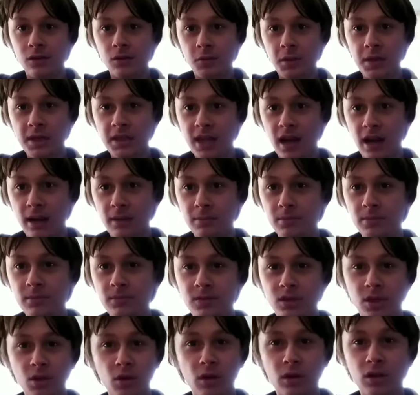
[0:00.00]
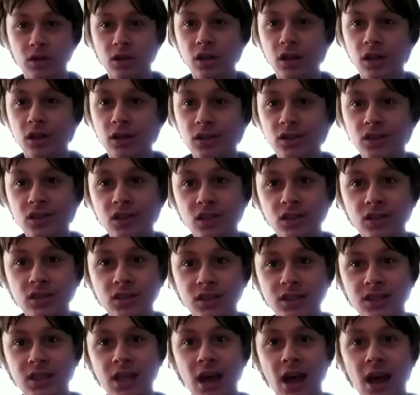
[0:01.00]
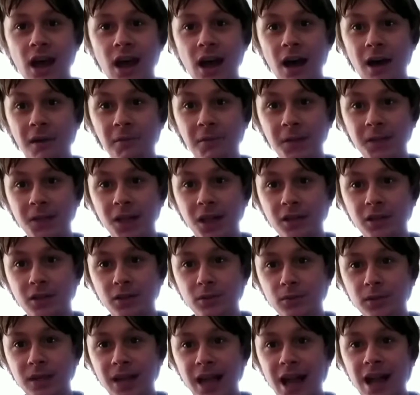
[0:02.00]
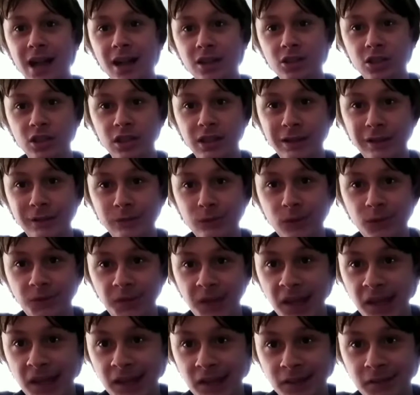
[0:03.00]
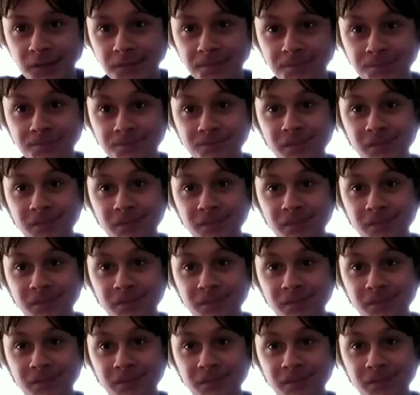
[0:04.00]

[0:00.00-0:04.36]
we come to a close of another reaction and review.